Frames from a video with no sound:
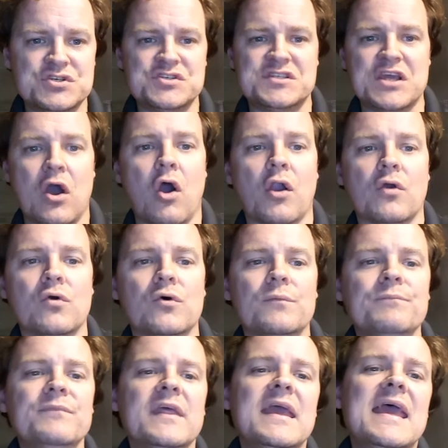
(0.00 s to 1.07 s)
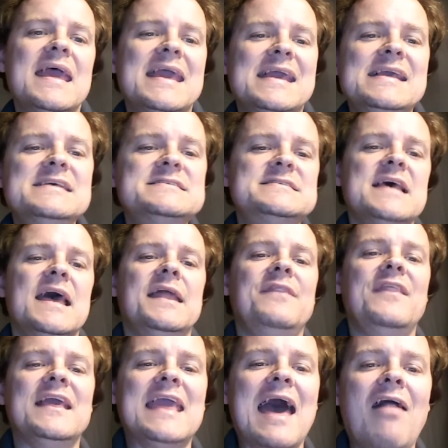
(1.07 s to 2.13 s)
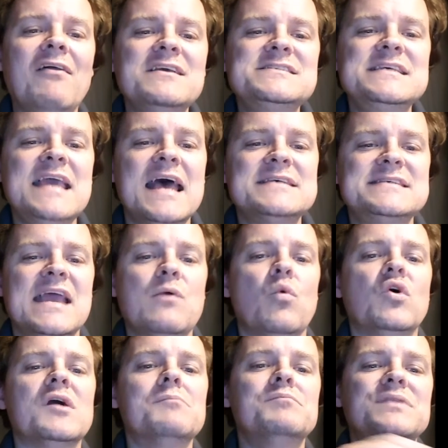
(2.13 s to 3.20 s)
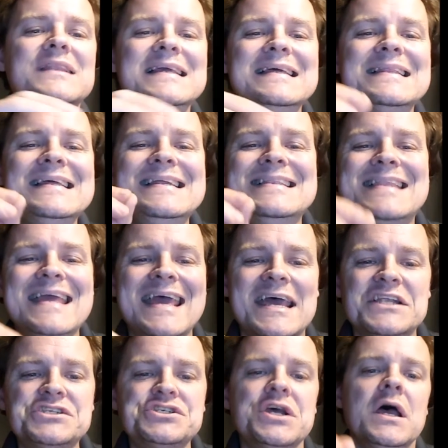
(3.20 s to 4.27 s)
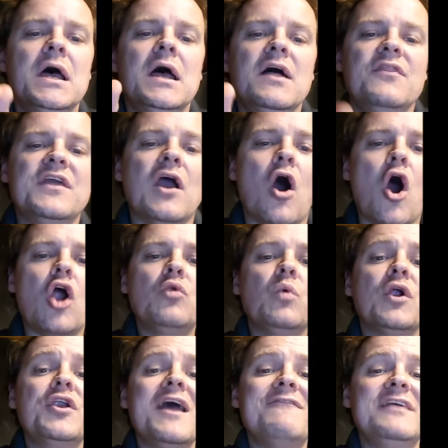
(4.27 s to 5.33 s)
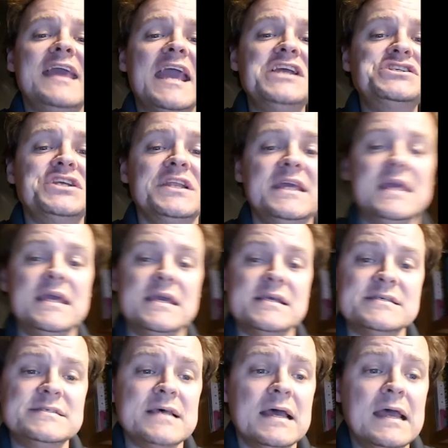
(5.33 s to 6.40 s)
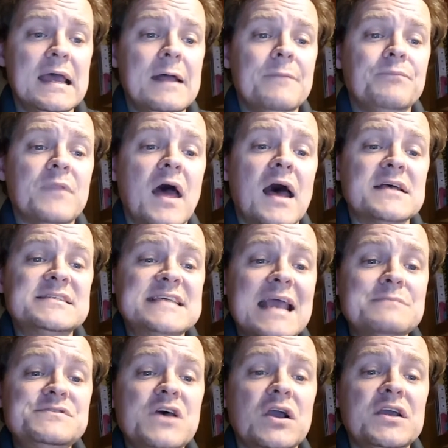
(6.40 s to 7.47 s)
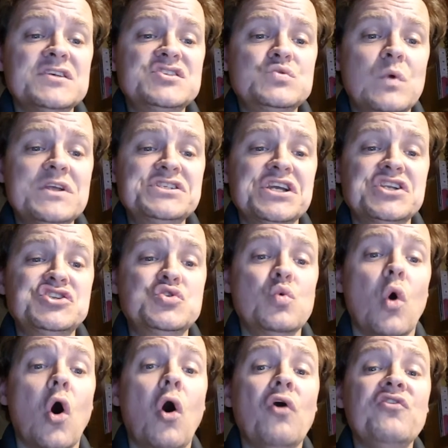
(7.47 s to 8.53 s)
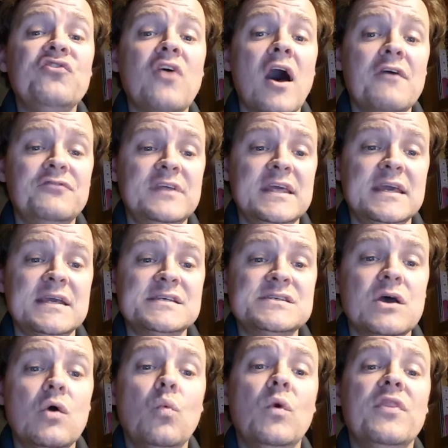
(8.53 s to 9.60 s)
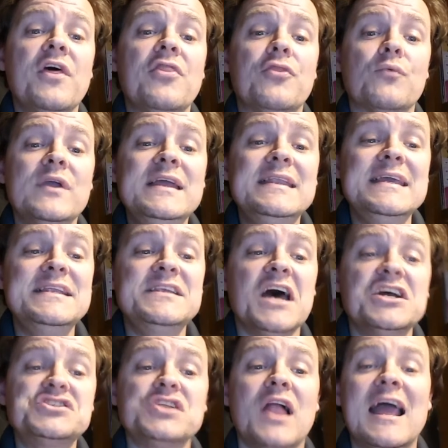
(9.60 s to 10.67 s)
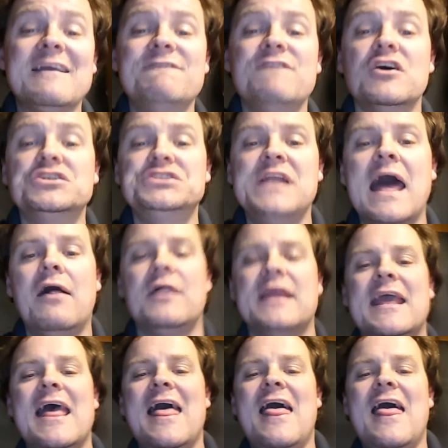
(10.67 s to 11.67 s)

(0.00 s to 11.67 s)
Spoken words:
just the article, he said the Galaxy S8 will completely ditch the hardware navigation keys. Samsung is switching to all soft keys with a 3D touch-like functionality.